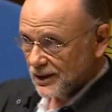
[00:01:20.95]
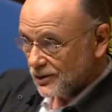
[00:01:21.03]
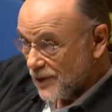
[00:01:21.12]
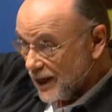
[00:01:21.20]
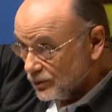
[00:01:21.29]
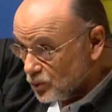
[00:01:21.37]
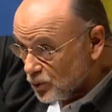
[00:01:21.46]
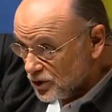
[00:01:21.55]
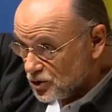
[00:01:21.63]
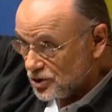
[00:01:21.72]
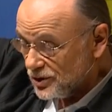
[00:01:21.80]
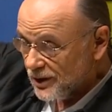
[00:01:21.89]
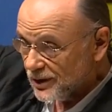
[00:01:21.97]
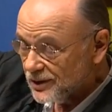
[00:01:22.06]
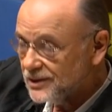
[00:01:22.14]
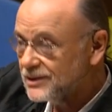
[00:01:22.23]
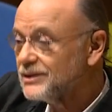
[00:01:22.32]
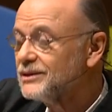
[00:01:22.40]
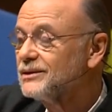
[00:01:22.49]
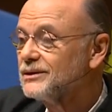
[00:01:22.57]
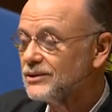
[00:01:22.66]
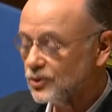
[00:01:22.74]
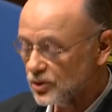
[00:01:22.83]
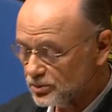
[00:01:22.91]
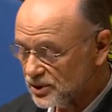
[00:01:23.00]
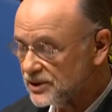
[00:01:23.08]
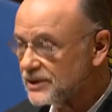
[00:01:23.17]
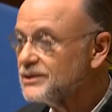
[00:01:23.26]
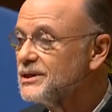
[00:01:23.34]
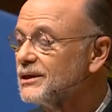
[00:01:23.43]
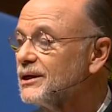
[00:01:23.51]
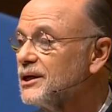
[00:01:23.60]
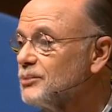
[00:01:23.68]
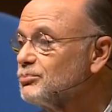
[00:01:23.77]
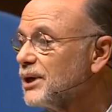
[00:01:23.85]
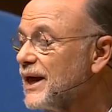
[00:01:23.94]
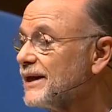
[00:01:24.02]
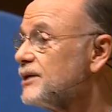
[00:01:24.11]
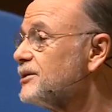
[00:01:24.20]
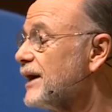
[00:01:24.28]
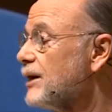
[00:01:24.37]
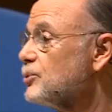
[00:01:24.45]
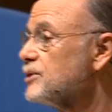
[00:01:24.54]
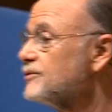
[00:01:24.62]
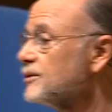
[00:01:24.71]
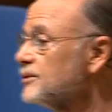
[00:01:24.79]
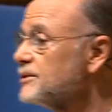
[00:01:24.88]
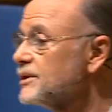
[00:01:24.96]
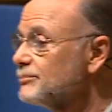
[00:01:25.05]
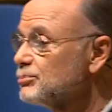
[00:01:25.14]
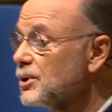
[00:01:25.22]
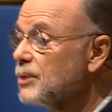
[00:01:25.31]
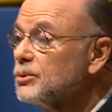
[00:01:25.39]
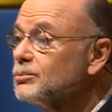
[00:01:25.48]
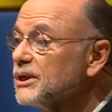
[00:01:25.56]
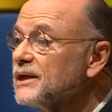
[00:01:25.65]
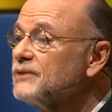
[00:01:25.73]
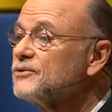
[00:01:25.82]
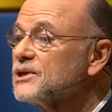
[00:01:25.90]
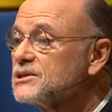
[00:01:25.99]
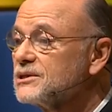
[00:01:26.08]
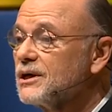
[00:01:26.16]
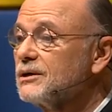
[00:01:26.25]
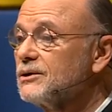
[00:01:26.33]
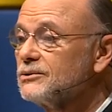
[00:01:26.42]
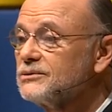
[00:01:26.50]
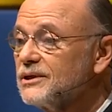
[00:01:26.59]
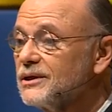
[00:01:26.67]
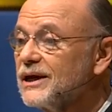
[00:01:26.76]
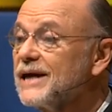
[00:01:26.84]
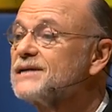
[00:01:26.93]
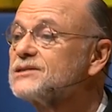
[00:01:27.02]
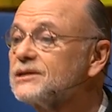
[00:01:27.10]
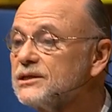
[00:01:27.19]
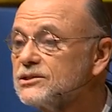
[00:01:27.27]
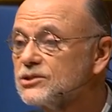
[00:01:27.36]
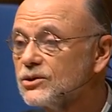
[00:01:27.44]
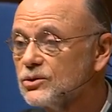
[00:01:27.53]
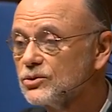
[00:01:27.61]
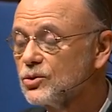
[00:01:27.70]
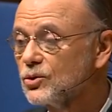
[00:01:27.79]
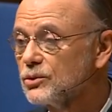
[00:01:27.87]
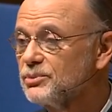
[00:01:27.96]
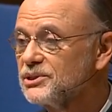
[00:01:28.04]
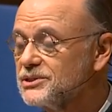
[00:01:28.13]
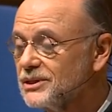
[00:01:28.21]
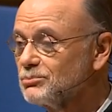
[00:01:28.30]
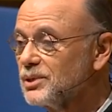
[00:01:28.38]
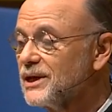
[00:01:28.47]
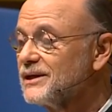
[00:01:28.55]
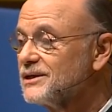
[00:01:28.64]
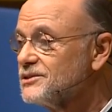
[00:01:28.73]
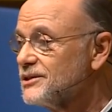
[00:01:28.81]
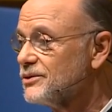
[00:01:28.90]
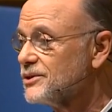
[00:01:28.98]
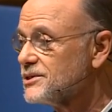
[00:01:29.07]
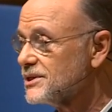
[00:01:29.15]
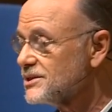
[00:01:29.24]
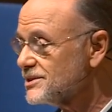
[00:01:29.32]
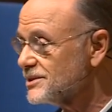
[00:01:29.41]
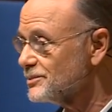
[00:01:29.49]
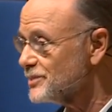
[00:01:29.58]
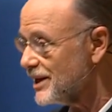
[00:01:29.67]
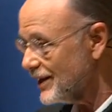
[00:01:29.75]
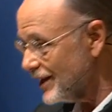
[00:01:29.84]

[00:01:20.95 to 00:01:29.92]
around which there orbited a planet. Now, we've learned that probably every star out there has its own orbiting planetary system,